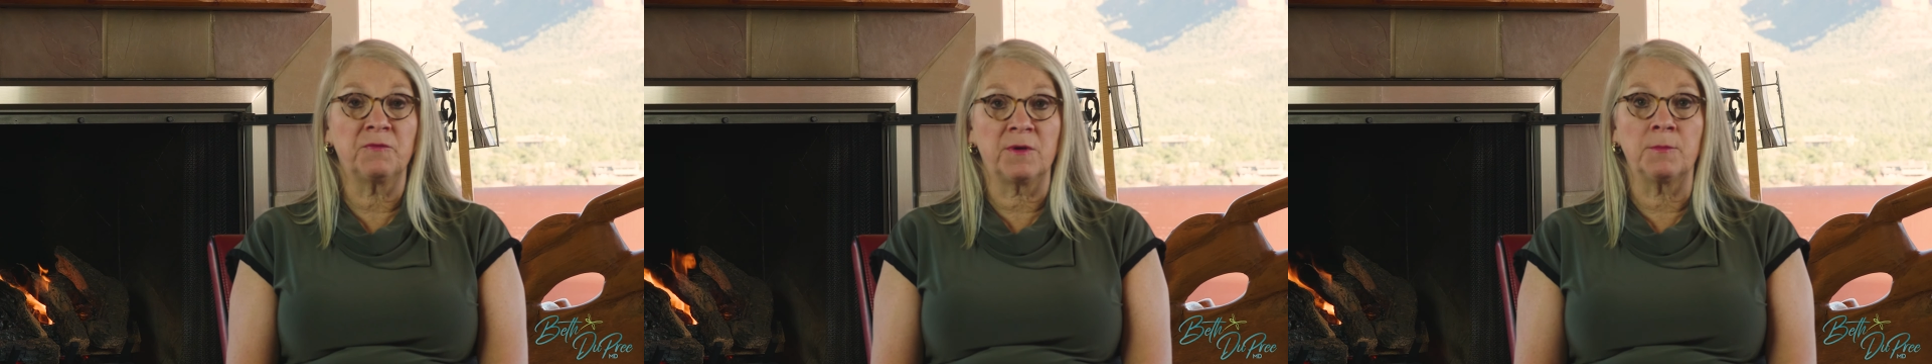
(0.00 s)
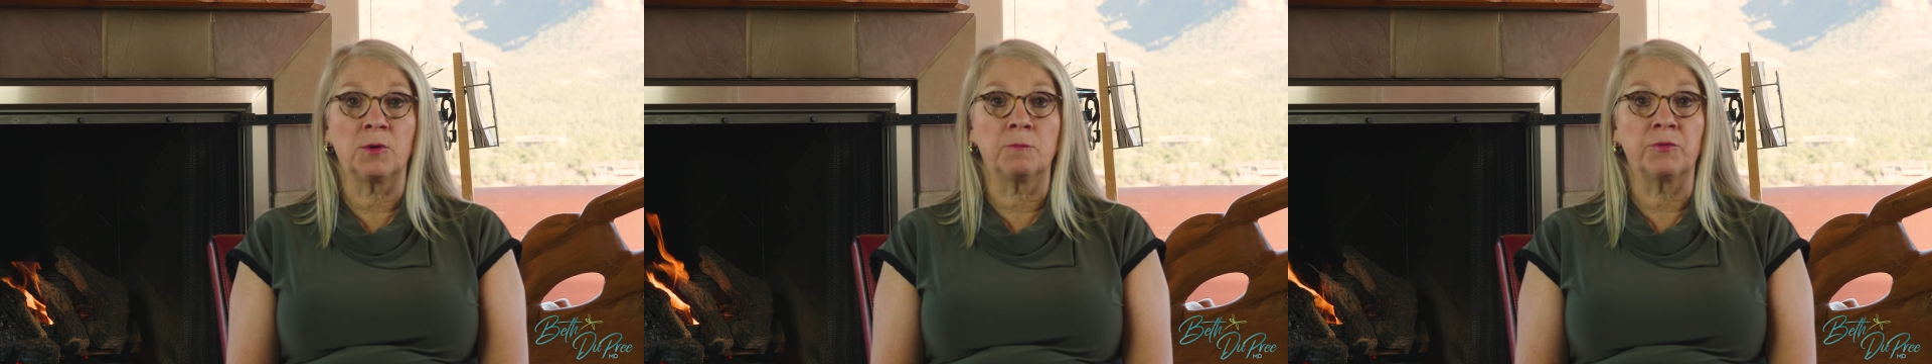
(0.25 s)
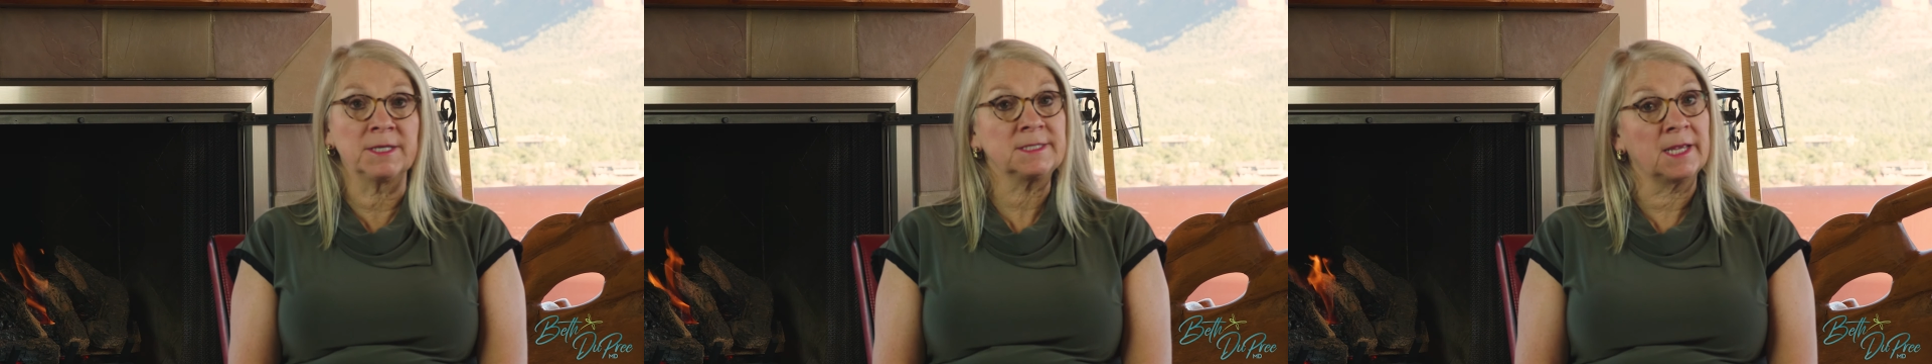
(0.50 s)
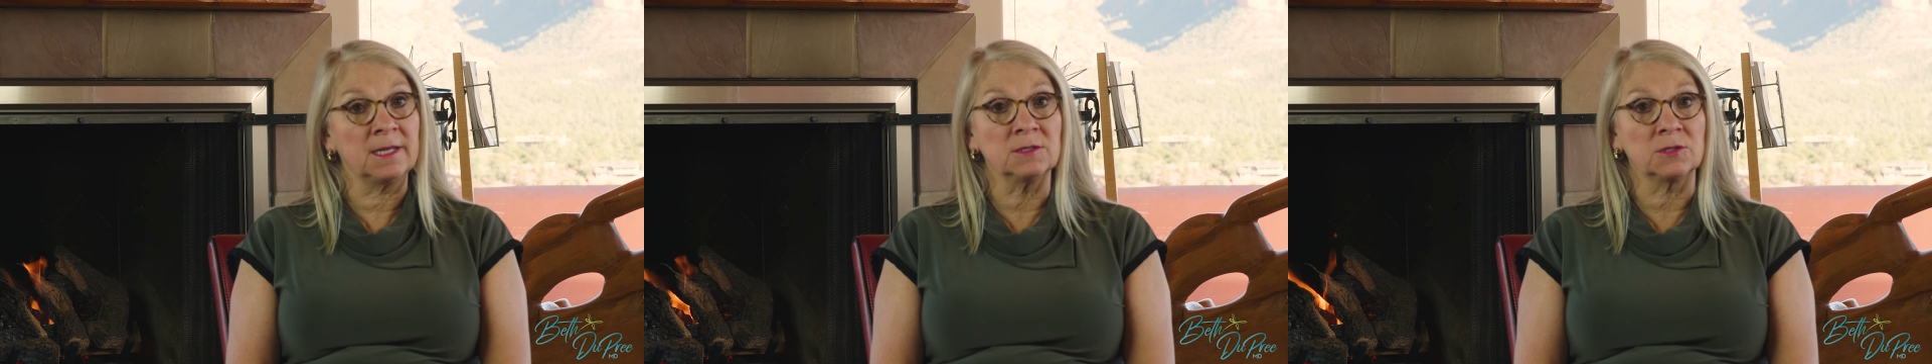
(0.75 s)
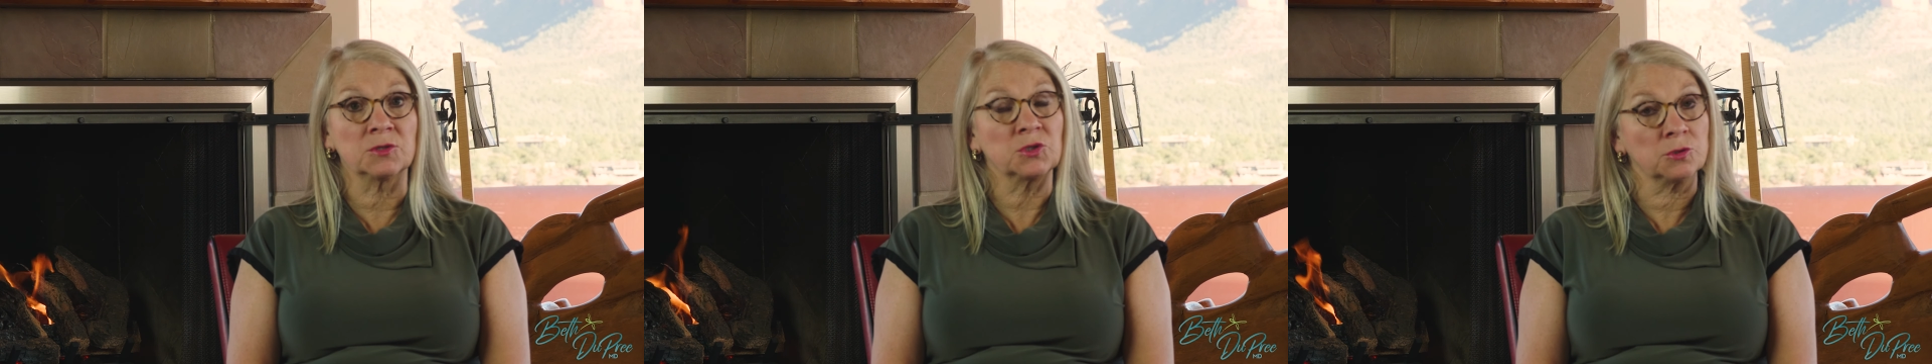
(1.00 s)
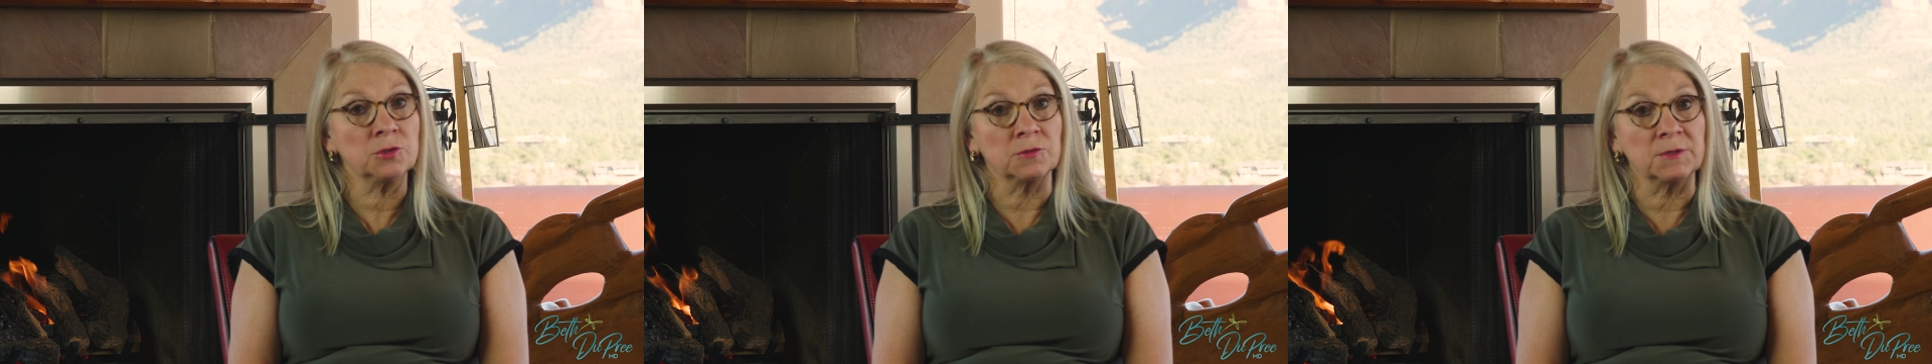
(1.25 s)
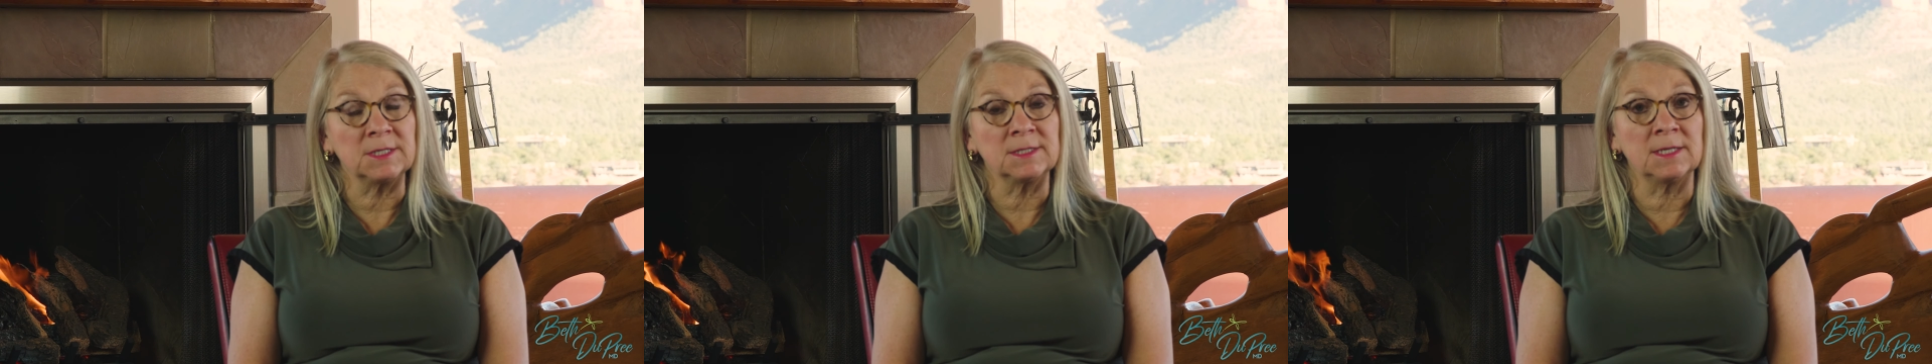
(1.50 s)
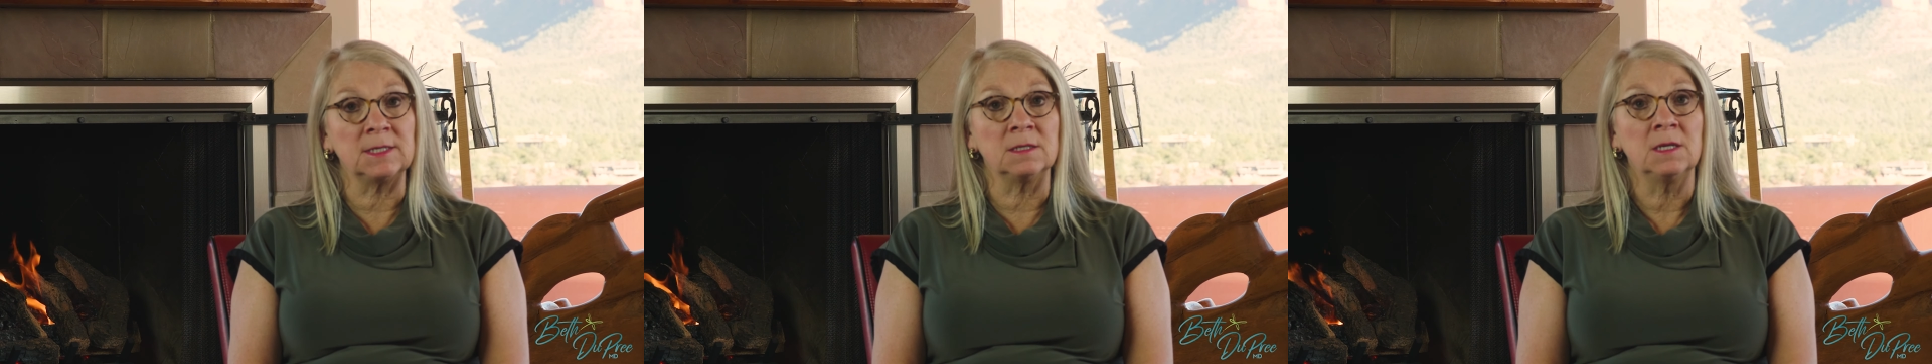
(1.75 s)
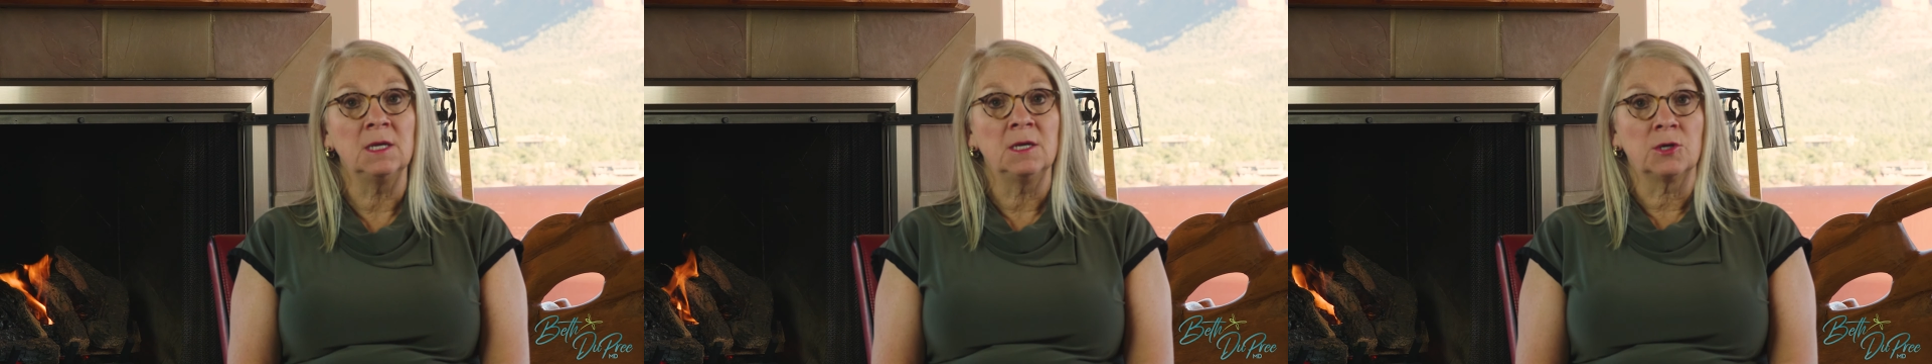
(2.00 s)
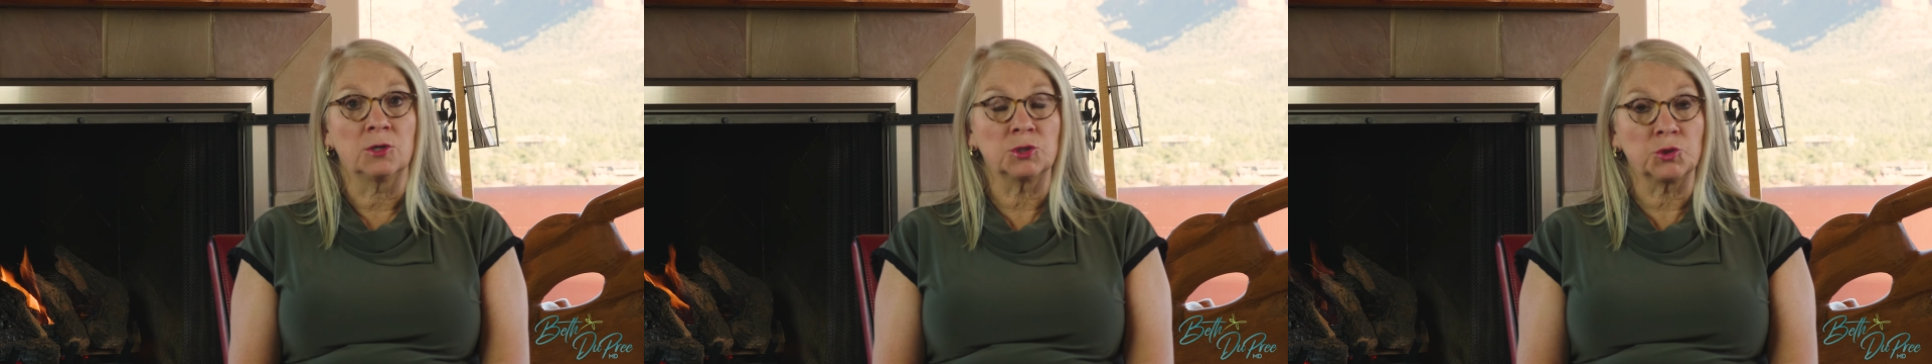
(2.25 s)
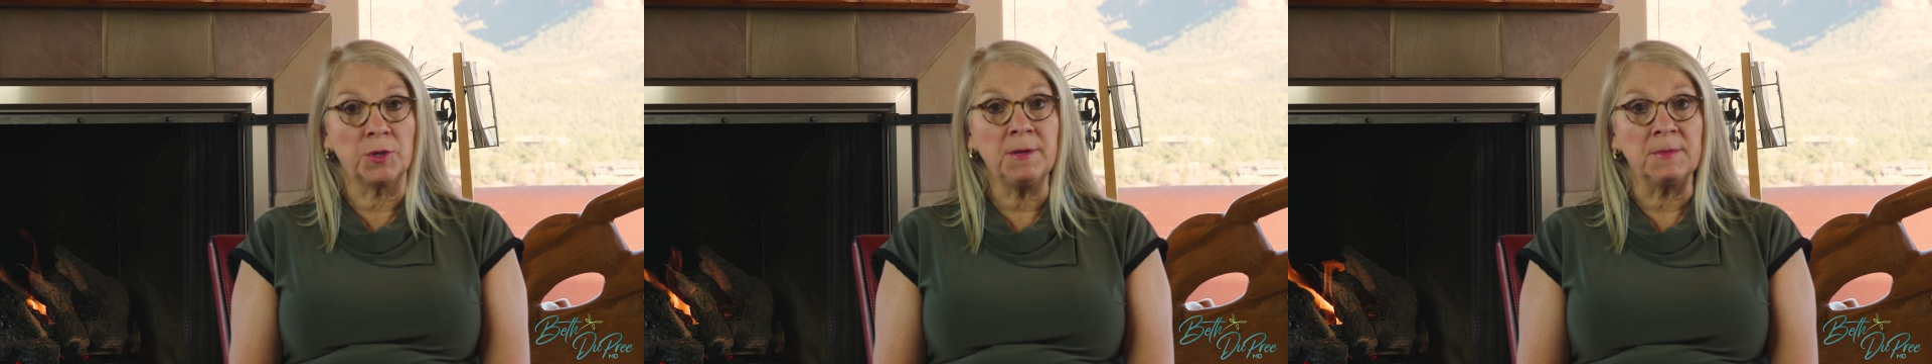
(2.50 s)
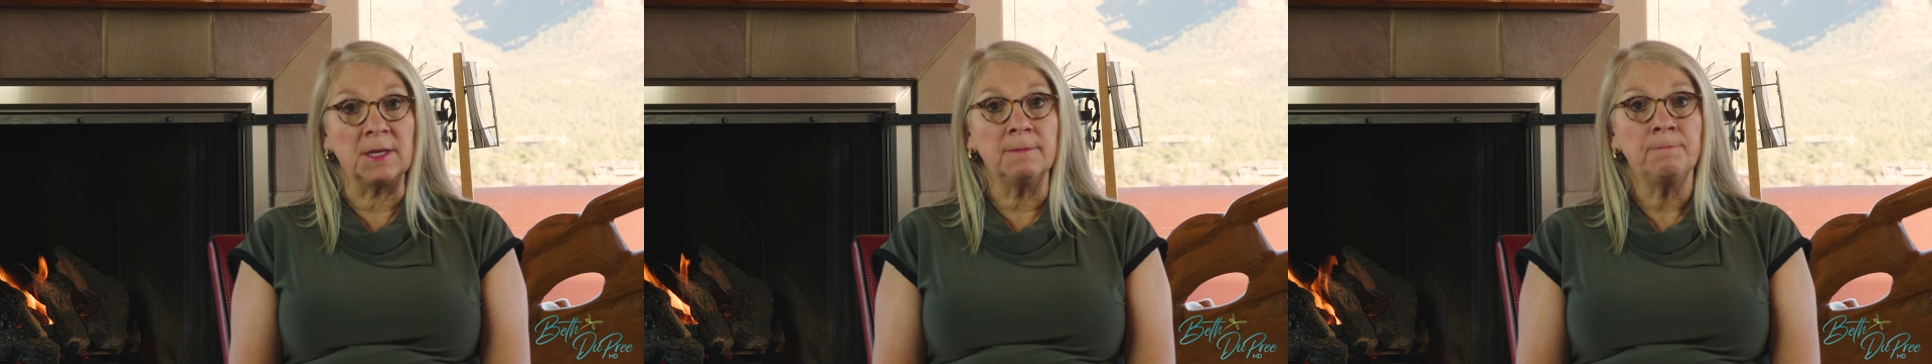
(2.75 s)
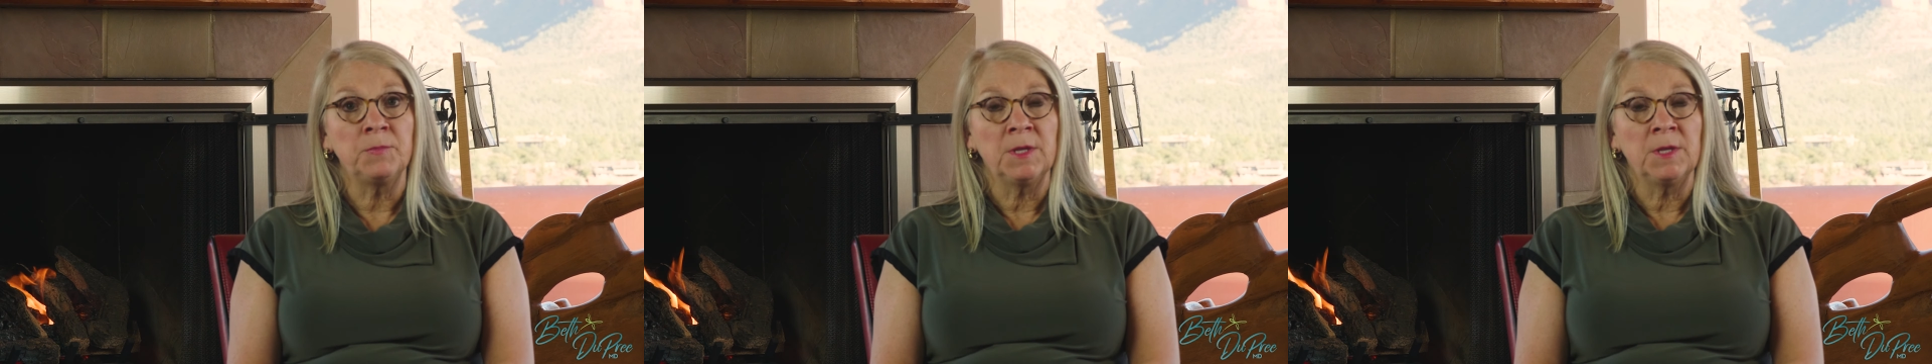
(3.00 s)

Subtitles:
from her breast cancer surgeries and her treatment.